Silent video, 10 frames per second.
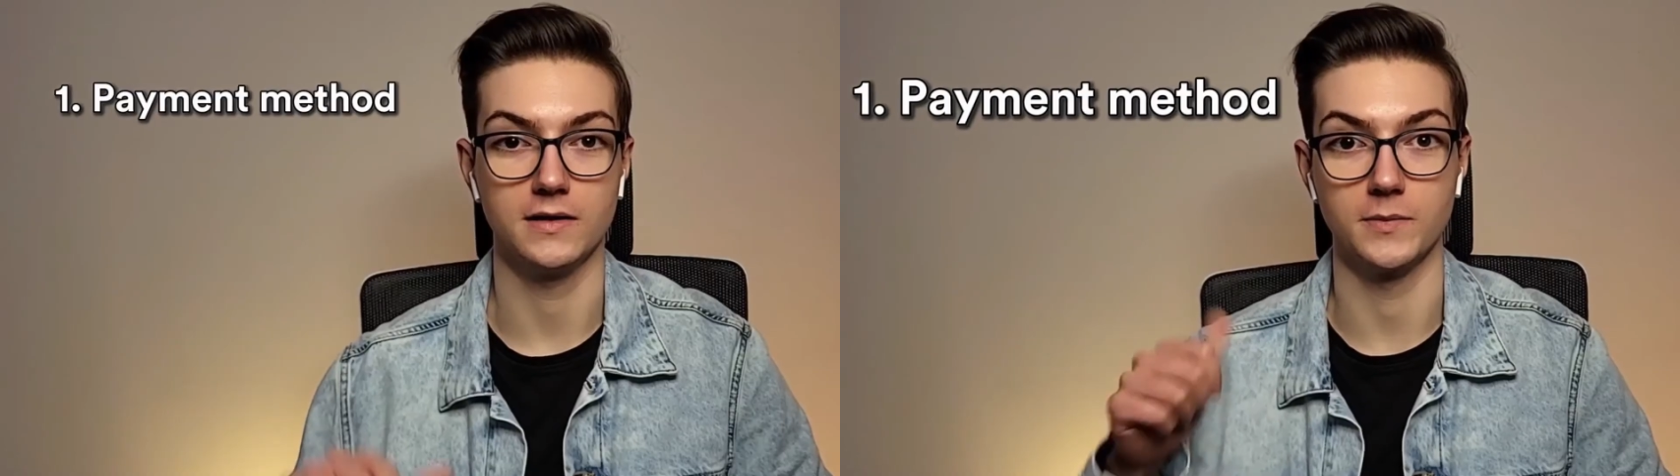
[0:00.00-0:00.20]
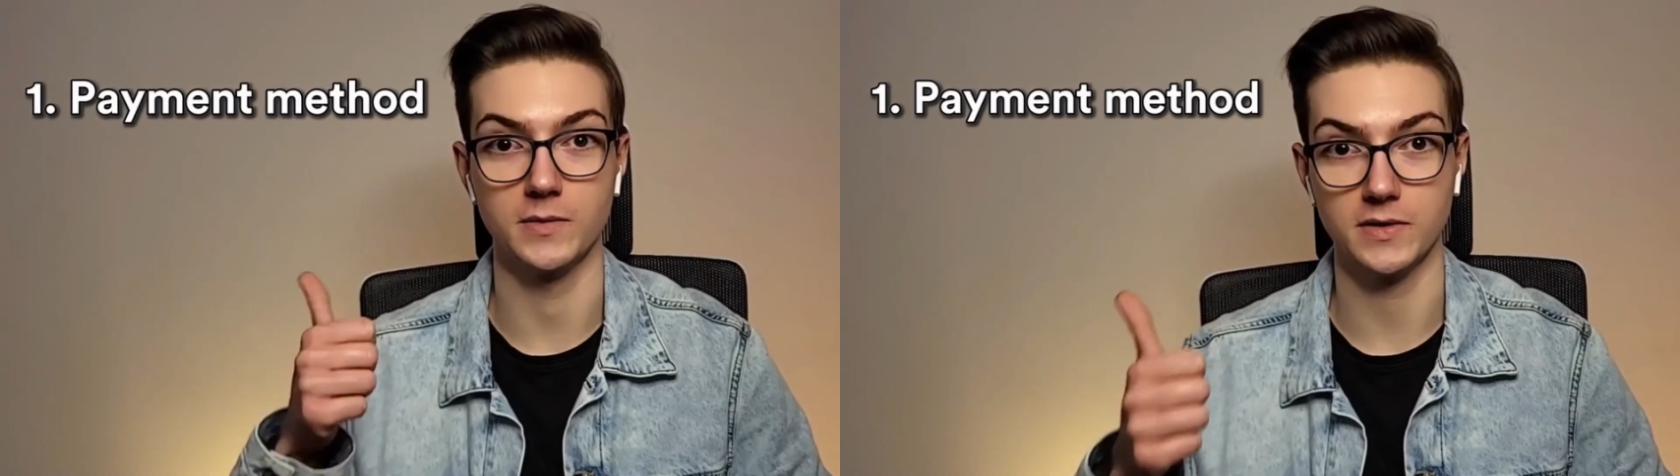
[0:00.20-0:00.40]

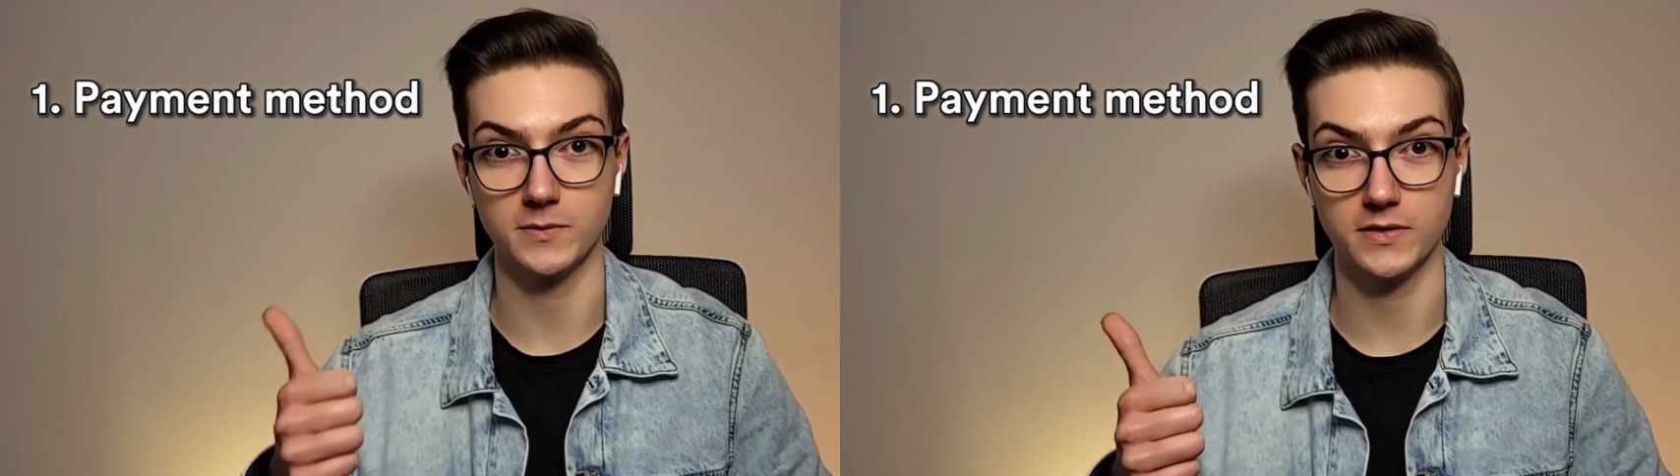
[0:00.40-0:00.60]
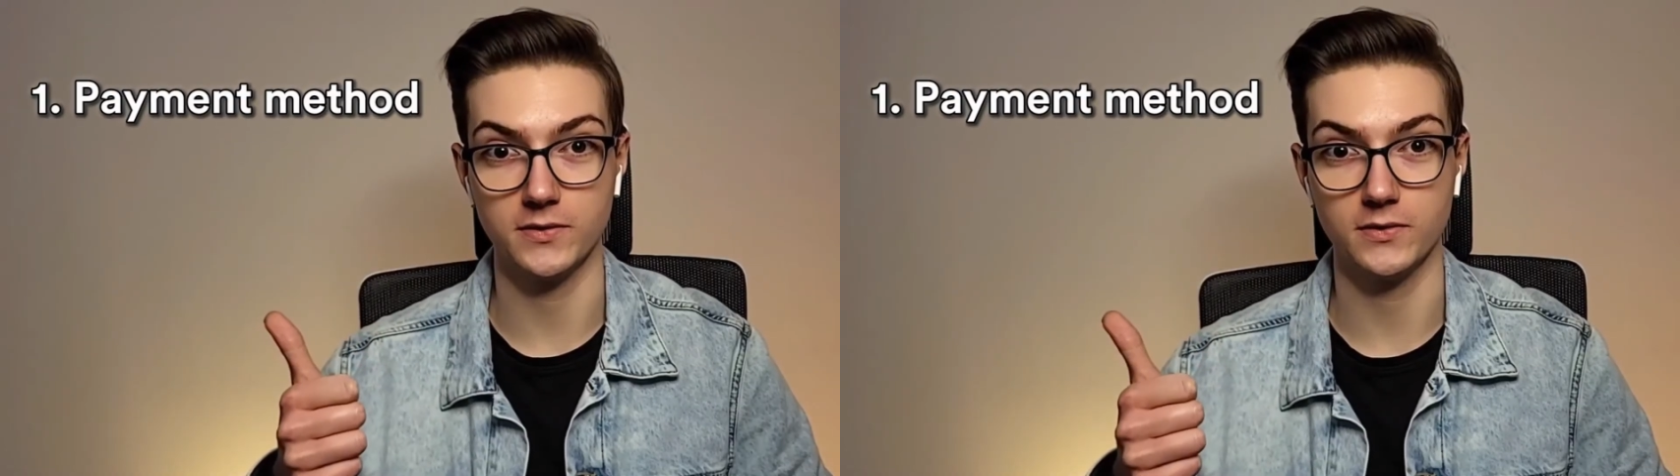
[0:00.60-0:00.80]
payment
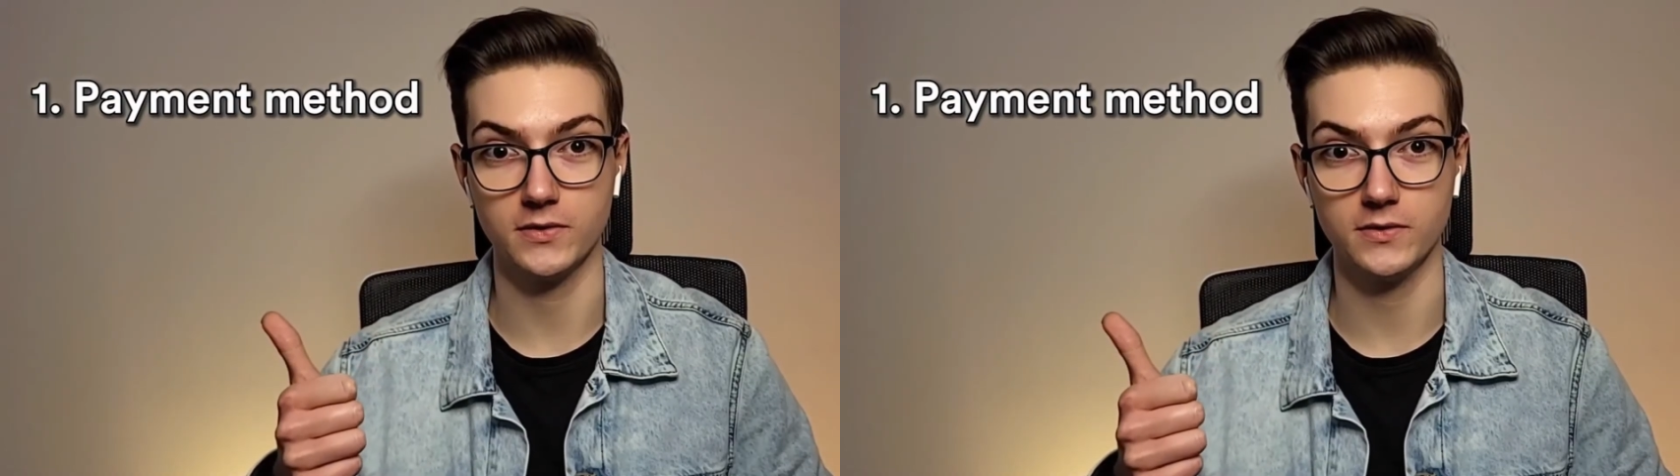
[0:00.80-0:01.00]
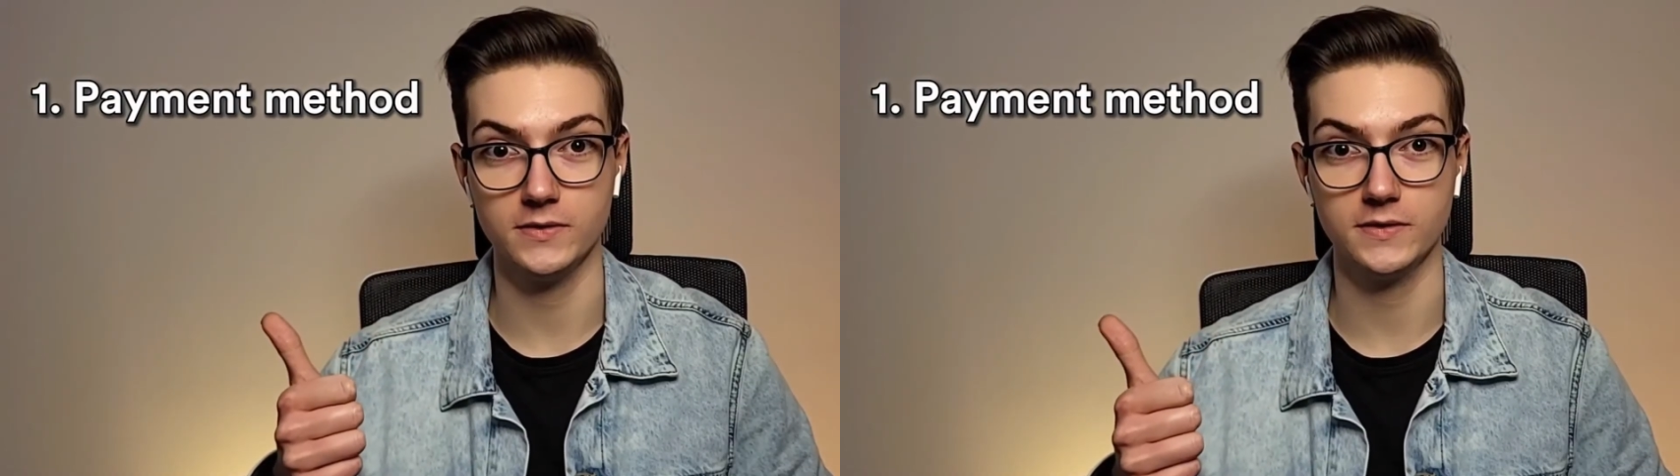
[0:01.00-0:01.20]
method
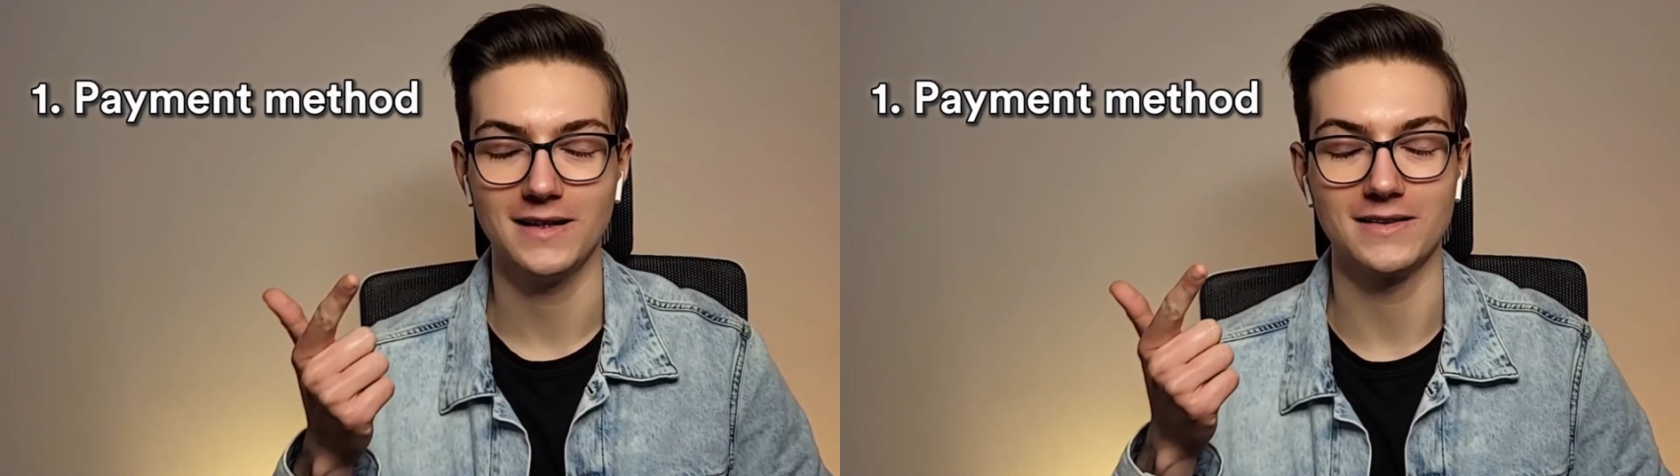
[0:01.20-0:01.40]
you use,